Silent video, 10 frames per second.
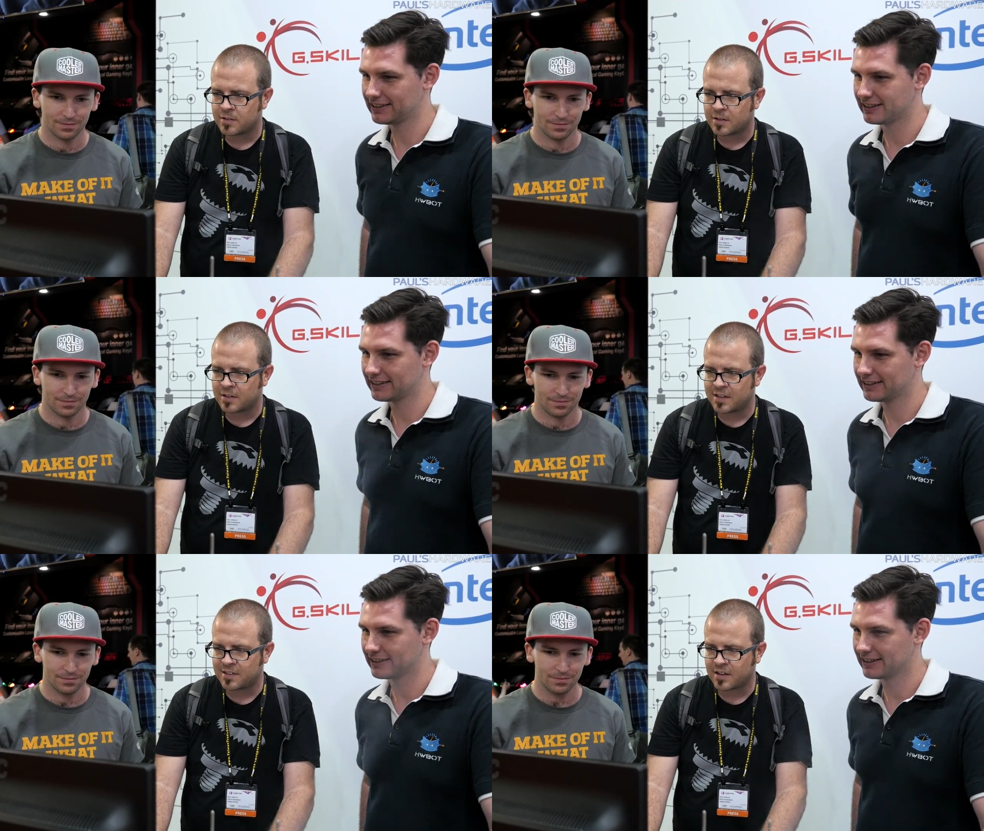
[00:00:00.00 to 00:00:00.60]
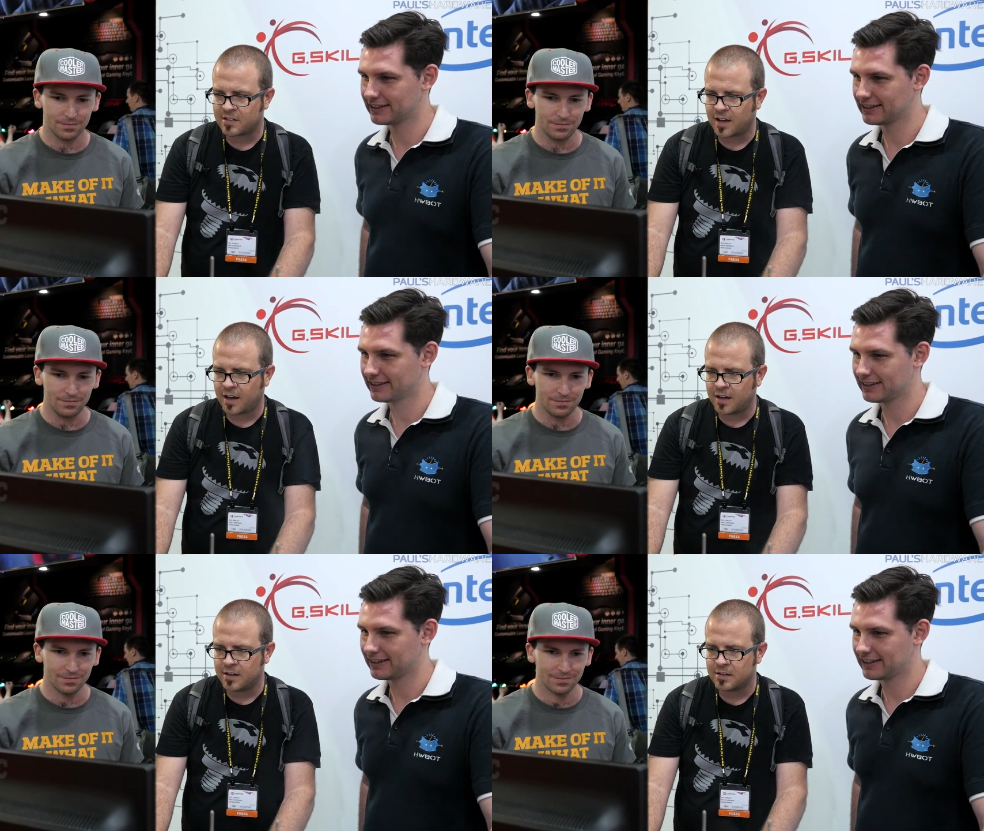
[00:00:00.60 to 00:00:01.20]
Speaker 1: Let's hit
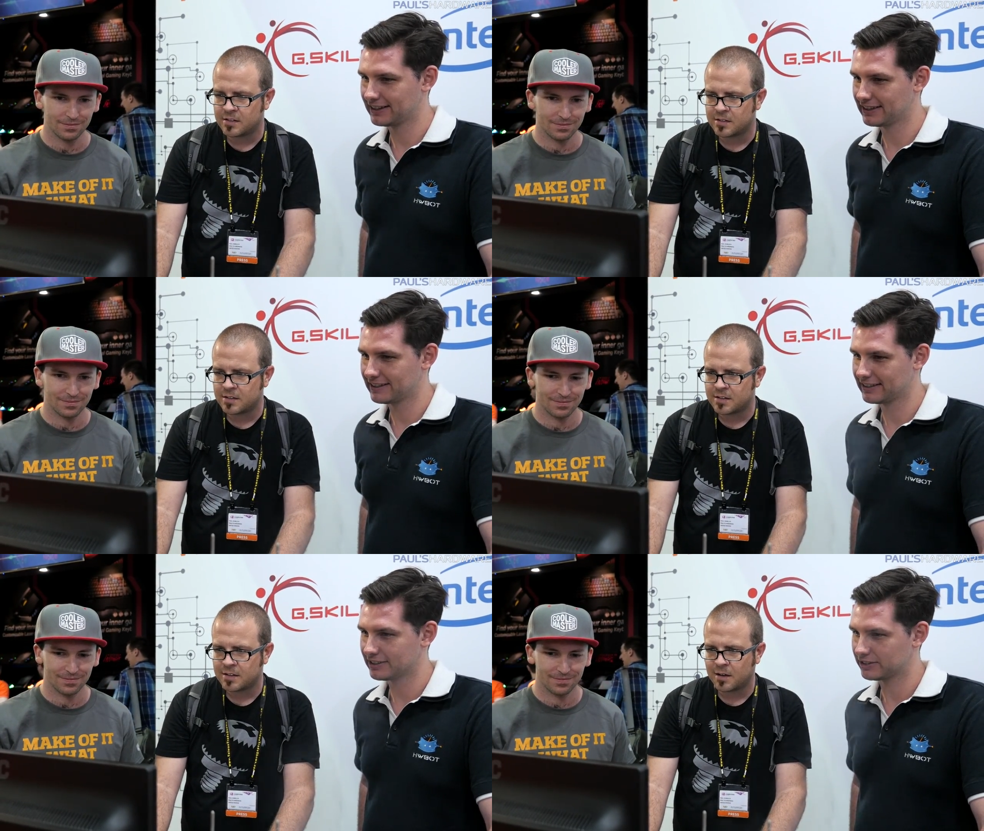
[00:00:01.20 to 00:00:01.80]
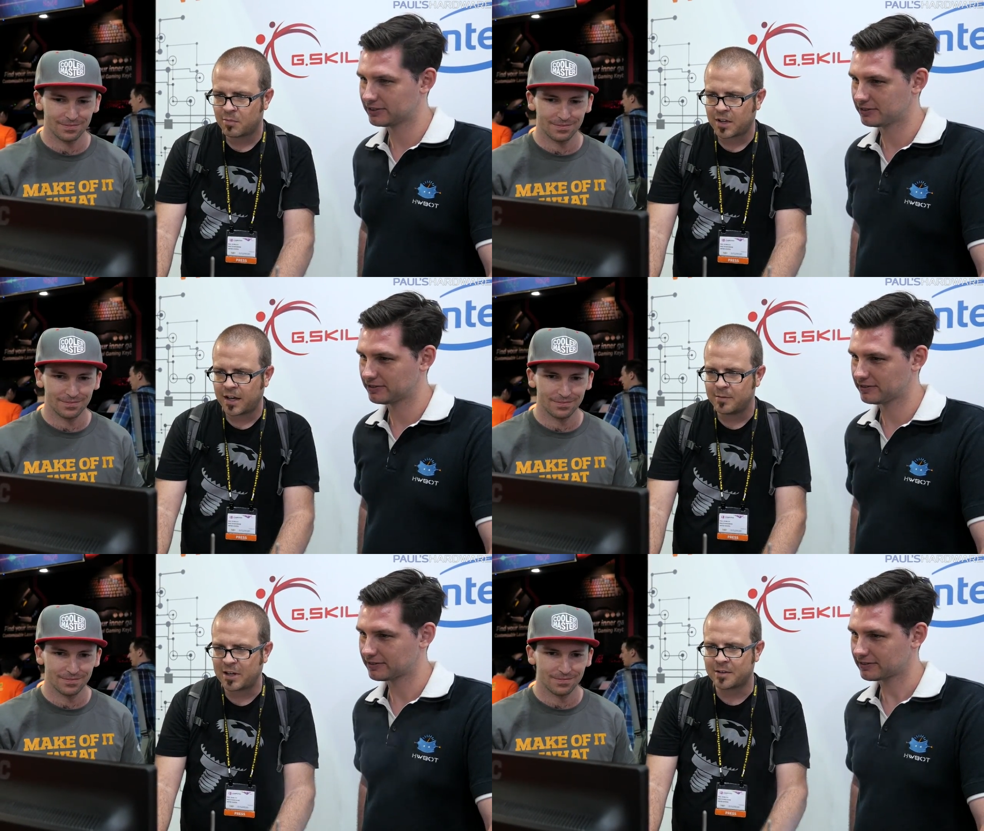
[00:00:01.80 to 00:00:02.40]
6.9.
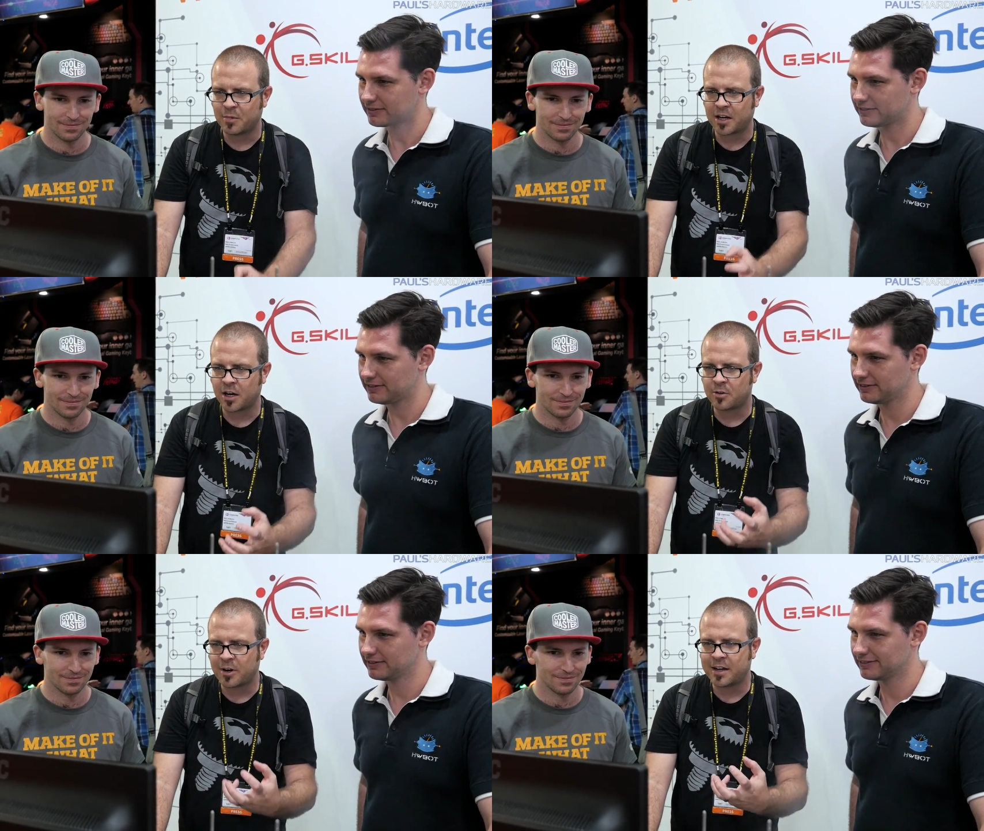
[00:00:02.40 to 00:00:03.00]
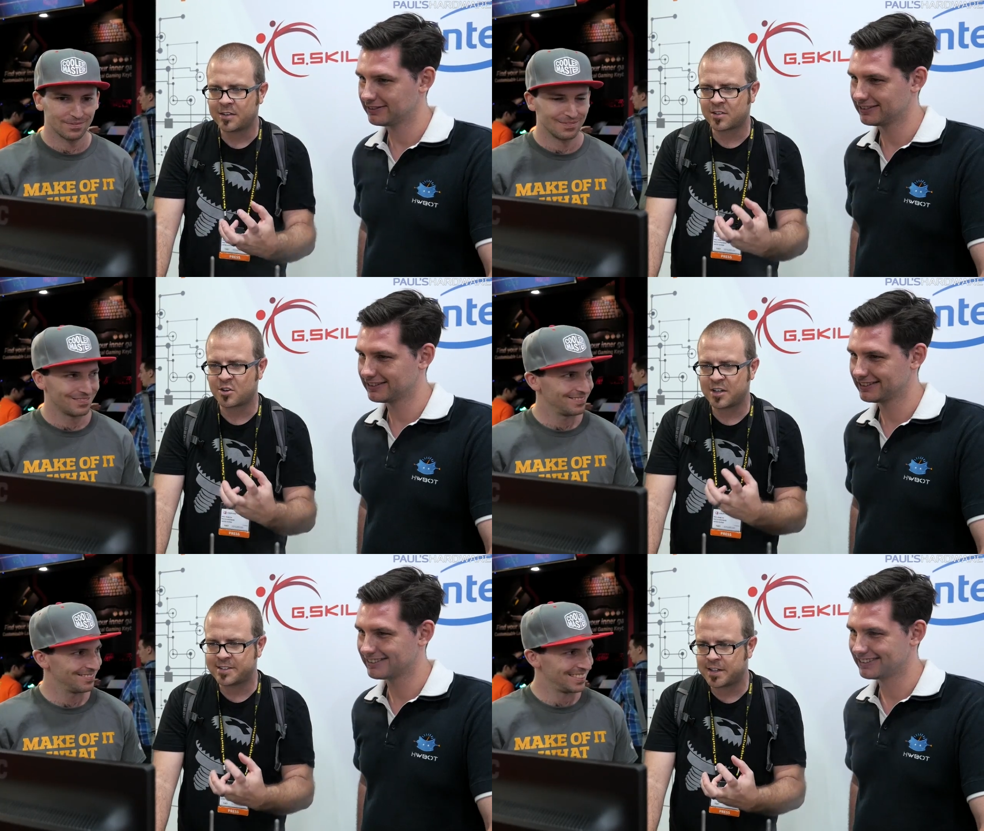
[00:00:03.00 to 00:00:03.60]
Apply. My heart rate is
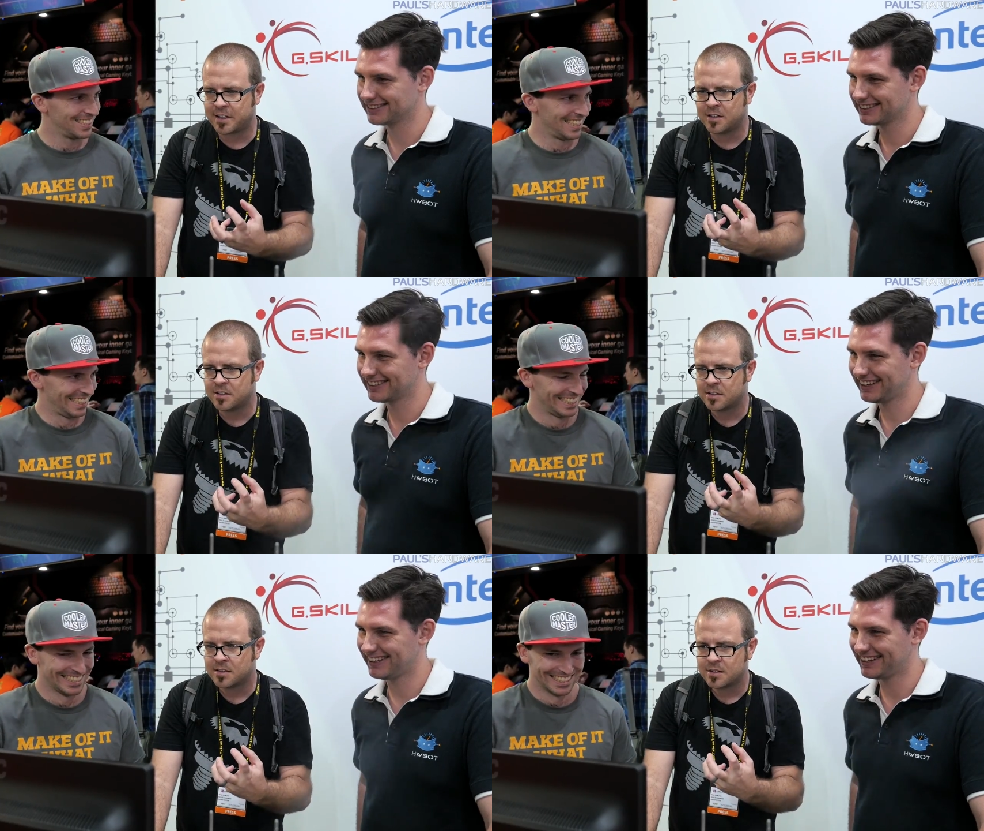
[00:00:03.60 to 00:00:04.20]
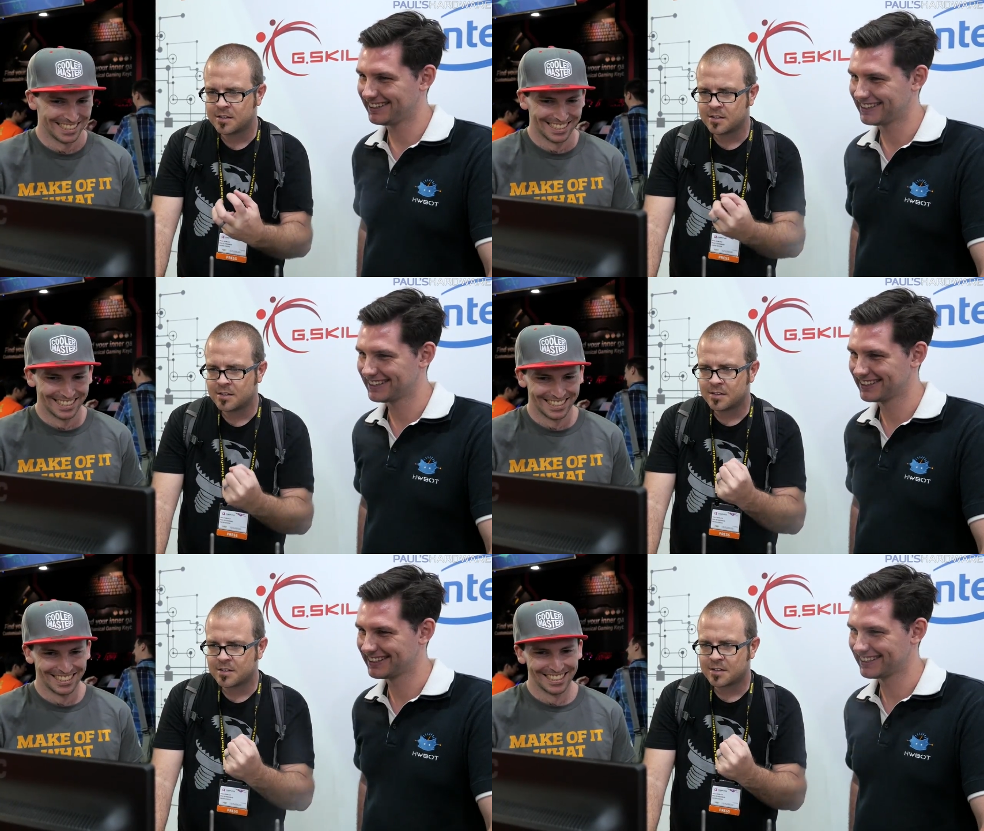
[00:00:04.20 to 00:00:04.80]
increasing.
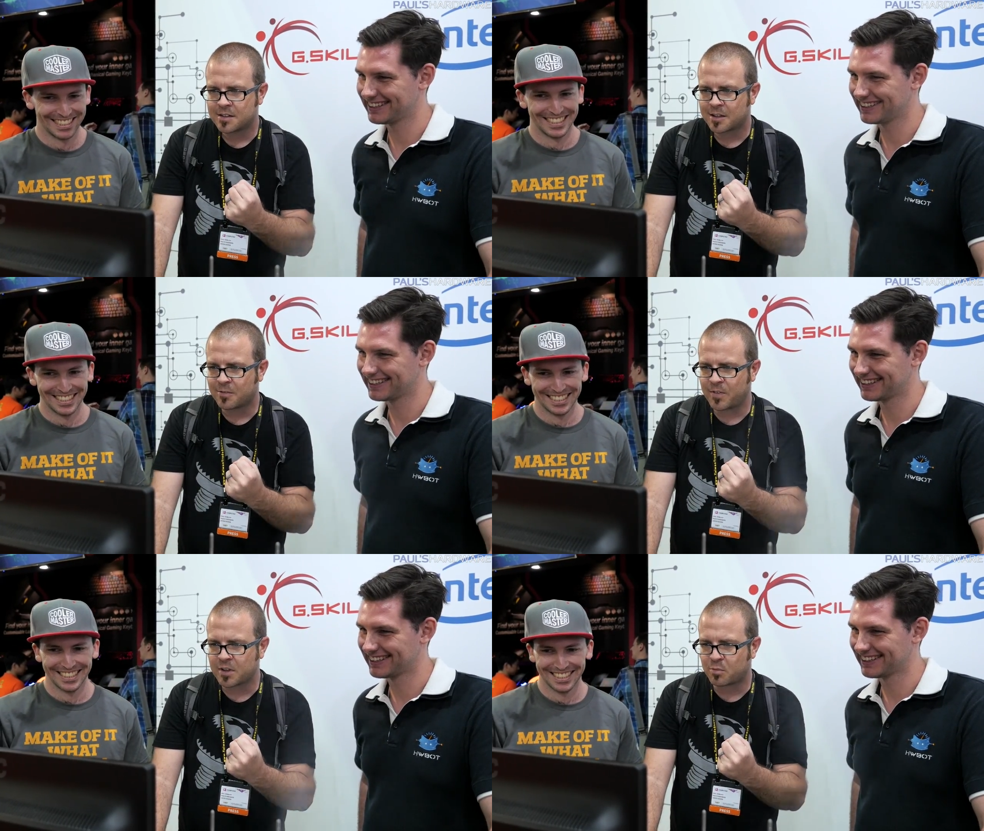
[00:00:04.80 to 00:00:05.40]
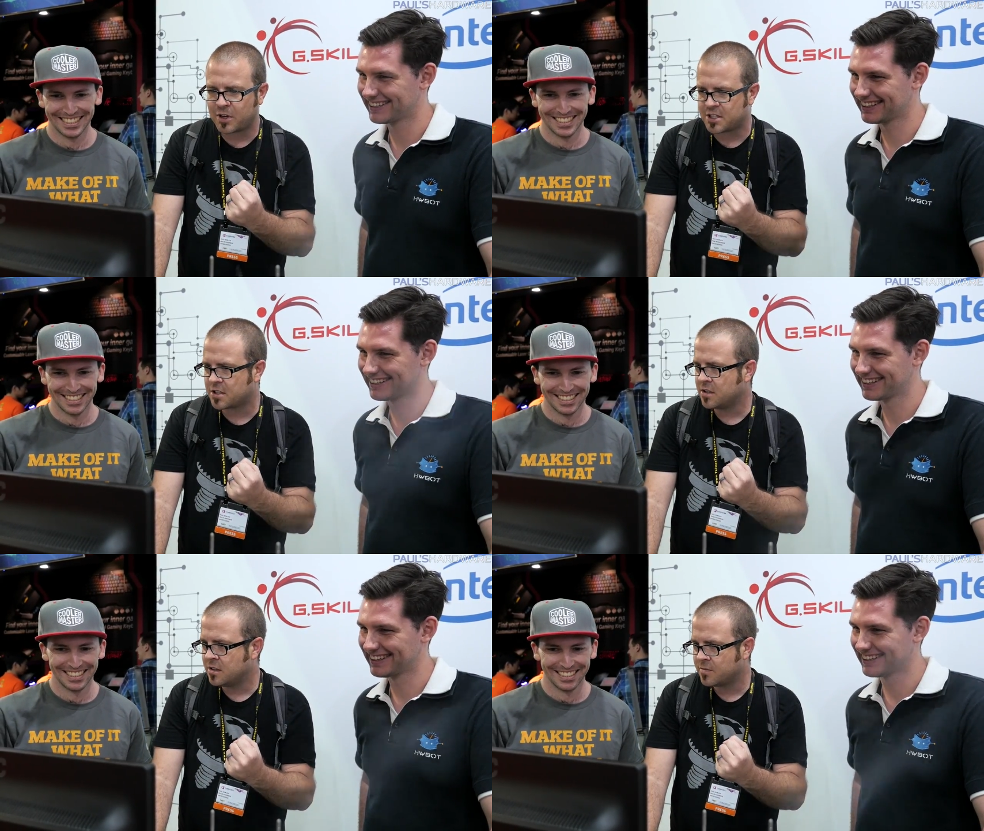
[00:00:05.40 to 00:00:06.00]
Feel the pressure.